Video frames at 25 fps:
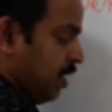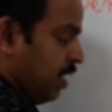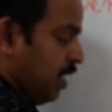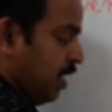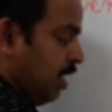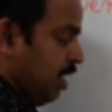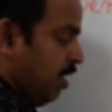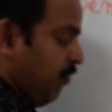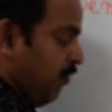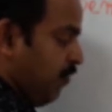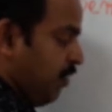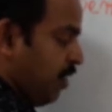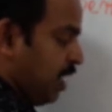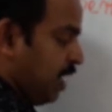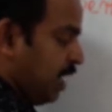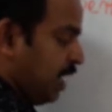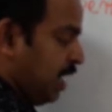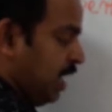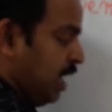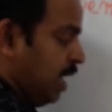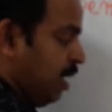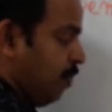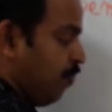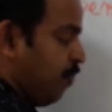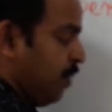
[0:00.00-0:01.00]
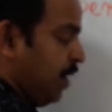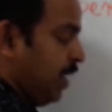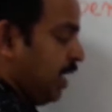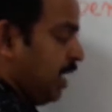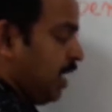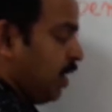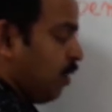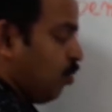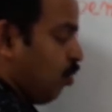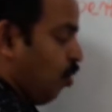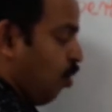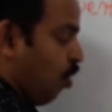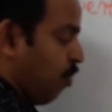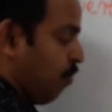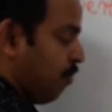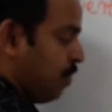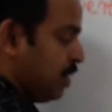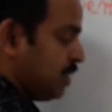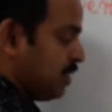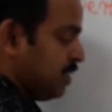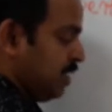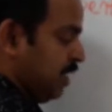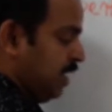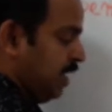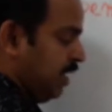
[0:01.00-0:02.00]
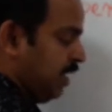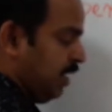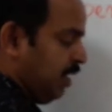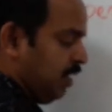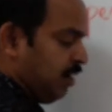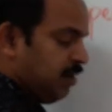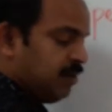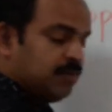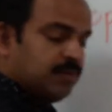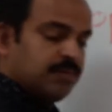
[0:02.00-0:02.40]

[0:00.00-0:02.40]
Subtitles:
if you are keeping a compass needle